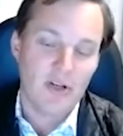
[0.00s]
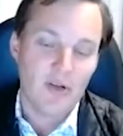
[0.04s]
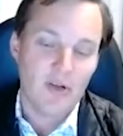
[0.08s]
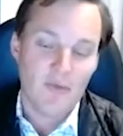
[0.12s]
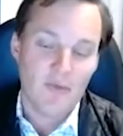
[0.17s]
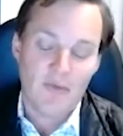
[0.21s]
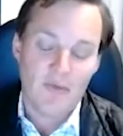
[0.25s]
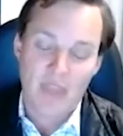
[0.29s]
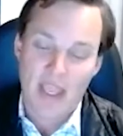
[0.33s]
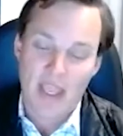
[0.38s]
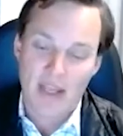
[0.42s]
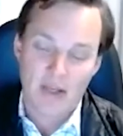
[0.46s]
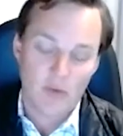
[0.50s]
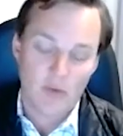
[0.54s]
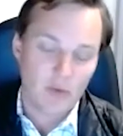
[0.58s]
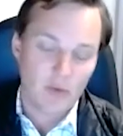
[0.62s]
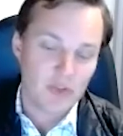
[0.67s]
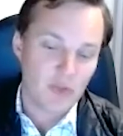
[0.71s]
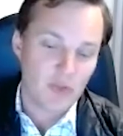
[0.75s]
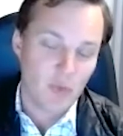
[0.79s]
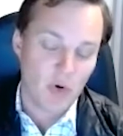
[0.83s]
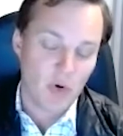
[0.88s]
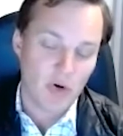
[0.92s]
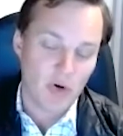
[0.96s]
and it
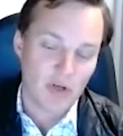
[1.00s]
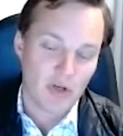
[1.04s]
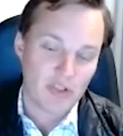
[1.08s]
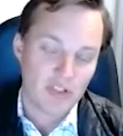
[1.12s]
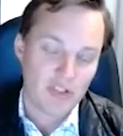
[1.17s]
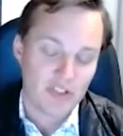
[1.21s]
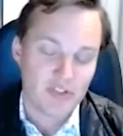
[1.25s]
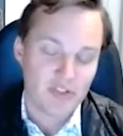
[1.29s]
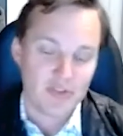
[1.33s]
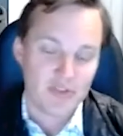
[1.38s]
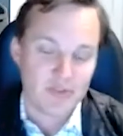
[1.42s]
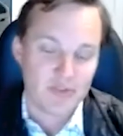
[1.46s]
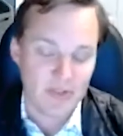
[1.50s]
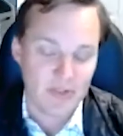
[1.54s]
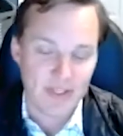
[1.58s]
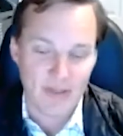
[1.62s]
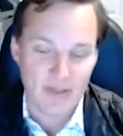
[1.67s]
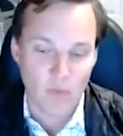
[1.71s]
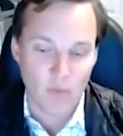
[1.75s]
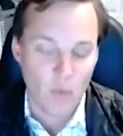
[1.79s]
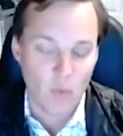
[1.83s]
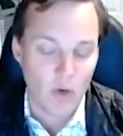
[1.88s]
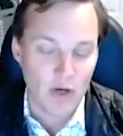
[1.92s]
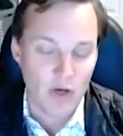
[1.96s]
was more just
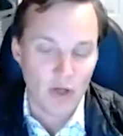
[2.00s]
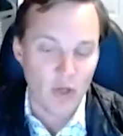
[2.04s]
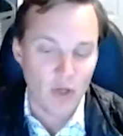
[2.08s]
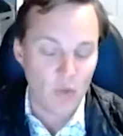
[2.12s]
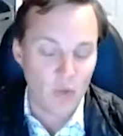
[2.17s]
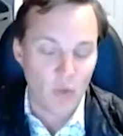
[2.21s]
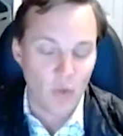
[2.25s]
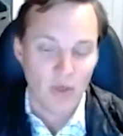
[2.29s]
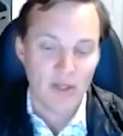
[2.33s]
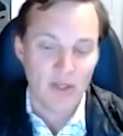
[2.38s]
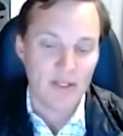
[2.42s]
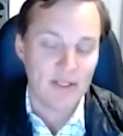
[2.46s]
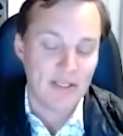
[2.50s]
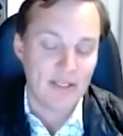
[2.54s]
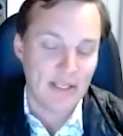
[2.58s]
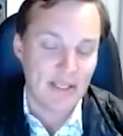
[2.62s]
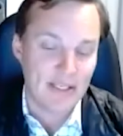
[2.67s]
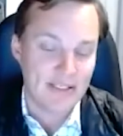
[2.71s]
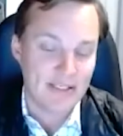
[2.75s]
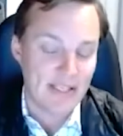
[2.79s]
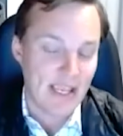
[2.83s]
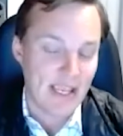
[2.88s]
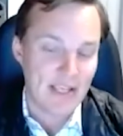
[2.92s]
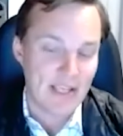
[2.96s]
one-on-one
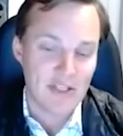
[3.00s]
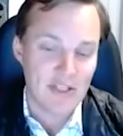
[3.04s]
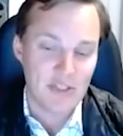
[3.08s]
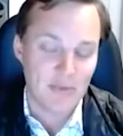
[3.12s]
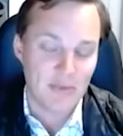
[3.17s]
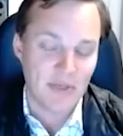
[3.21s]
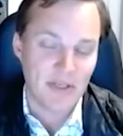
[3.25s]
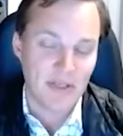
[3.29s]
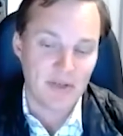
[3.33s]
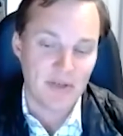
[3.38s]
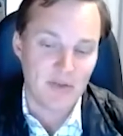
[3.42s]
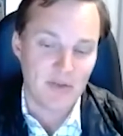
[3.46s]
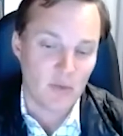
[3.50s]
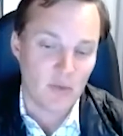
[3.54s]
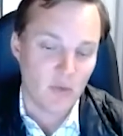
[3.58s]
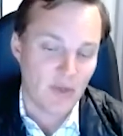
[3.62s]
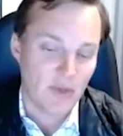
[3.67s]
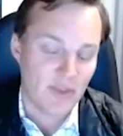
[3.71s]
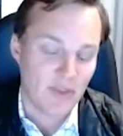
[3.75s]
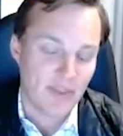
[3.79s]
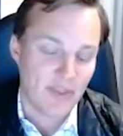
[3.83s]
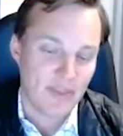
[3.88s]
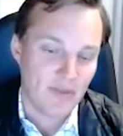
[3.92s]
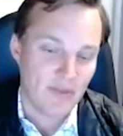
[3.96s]
engagement
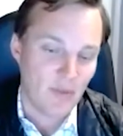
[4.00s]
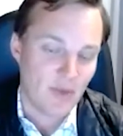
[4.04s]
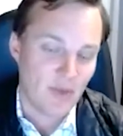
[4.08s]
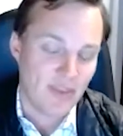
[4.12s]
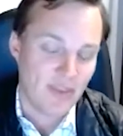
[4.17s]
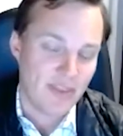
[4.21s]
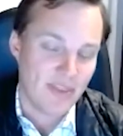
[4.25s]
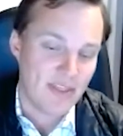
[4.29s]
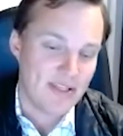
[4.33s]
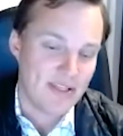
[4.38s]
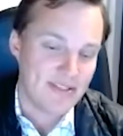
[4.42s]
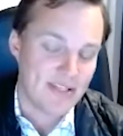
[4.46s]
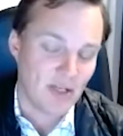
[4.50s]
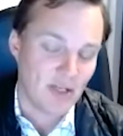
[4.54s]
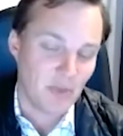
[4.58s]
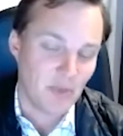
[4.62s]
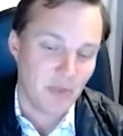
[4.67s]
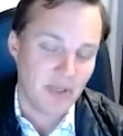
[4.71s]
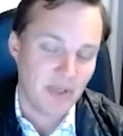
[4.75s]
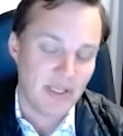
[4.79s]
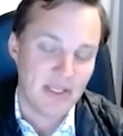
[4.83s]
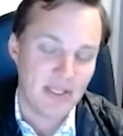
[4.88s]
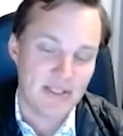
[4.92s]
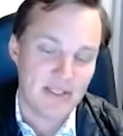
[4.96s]
with these
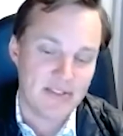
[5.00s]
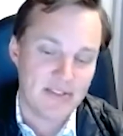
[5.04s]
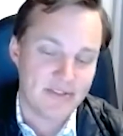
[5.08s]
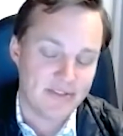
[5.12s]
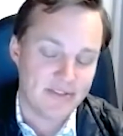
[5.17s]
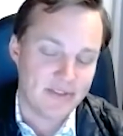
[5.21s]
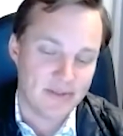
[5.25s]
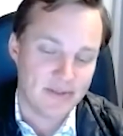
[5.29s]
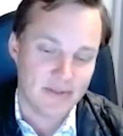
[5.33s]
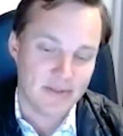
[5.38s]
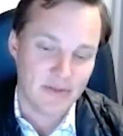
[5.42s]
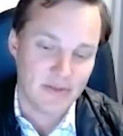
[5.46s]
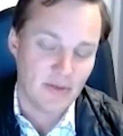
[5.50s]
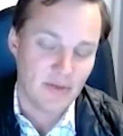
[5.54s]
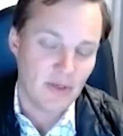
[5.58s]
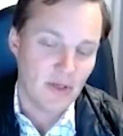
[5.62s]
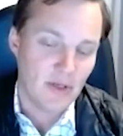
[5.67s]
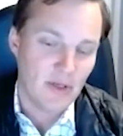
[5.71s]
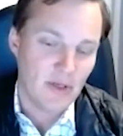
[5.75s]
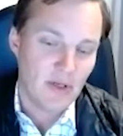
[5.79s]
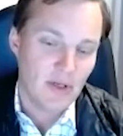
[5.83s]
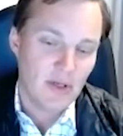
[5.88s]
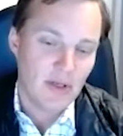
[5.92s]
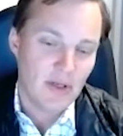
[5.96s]
LPs to
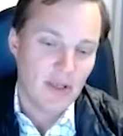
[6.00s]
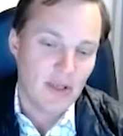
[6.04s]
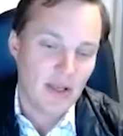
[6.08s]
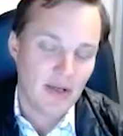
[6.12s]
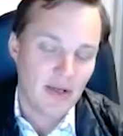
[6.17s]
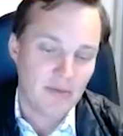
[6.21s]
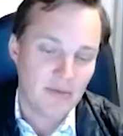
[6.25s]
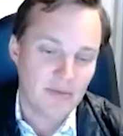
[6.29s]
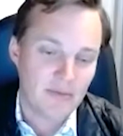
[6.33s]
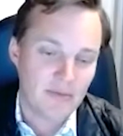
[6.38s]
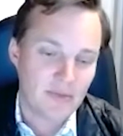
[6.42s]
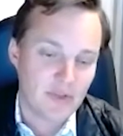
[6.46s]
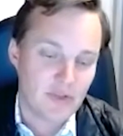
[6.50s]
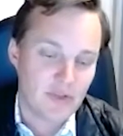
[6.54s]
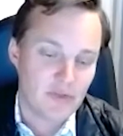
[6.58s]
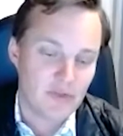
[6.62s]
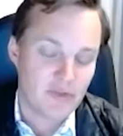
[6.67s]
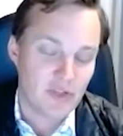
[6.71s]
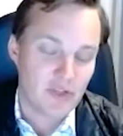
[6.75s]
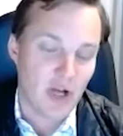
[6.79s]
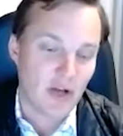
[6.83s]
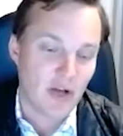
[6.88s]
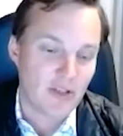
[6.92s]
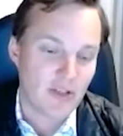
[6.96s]

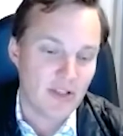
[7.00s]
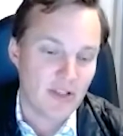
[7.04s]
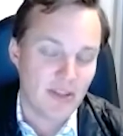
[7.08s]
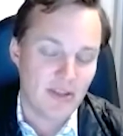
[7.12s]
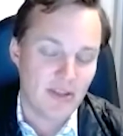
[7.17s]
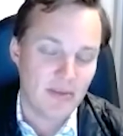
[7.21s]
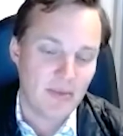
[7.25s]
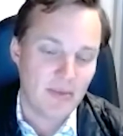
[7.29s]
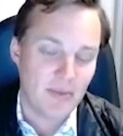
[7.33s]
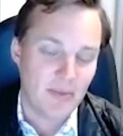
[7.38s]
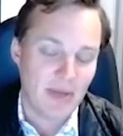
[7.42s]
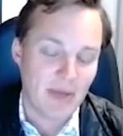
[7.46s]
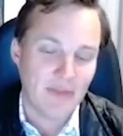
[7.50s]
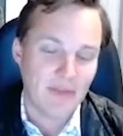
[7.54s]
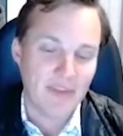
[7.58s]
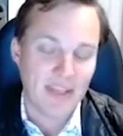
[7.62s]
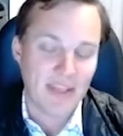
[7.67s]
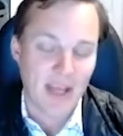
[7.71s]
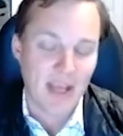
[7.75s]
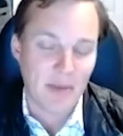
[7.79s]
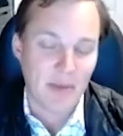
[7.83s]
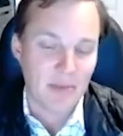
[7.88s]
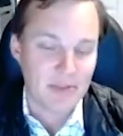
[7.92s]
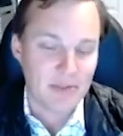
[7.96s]
talk to them about
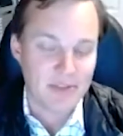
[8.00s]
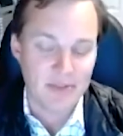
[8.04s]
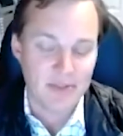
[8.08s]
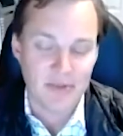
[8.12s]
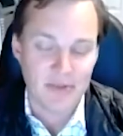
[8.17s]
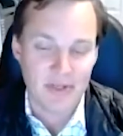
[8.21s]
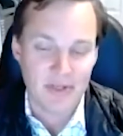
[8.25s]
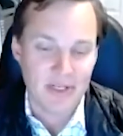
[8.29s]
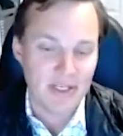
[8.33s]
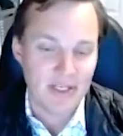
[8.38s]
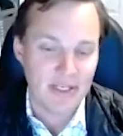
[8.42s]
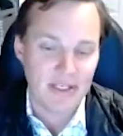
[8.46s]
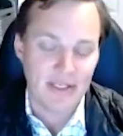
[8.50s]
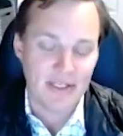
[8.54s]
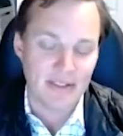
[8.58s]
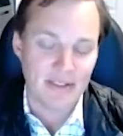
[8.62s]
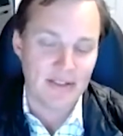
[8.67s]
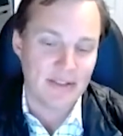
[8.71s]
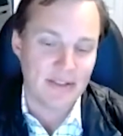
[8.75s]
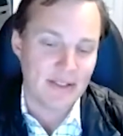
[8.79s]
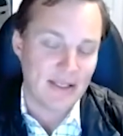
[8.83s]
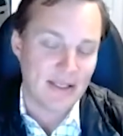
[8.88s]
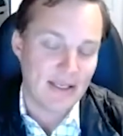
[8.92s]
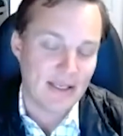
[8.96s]
the opportunity,
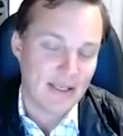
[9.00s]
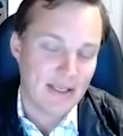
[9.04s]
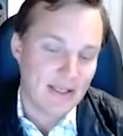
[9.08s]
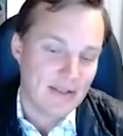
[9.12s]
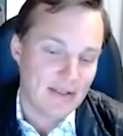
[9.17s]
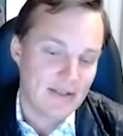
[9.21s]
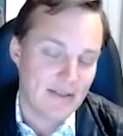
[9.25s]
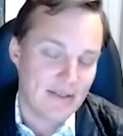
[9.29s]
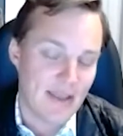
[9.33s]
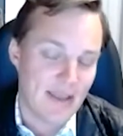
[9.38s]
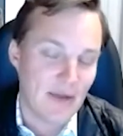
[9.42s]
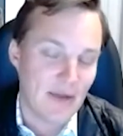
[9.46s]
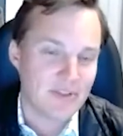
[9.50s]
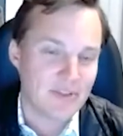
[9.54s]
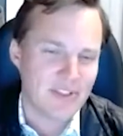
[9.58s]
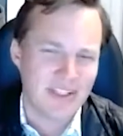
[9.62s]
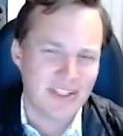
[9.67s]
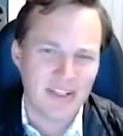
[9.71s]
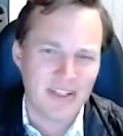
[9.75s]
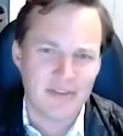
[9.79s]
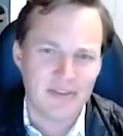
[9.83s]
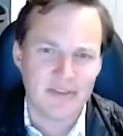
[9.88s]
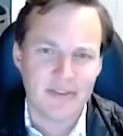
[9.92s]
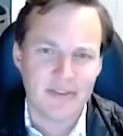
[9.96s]
and that was enough.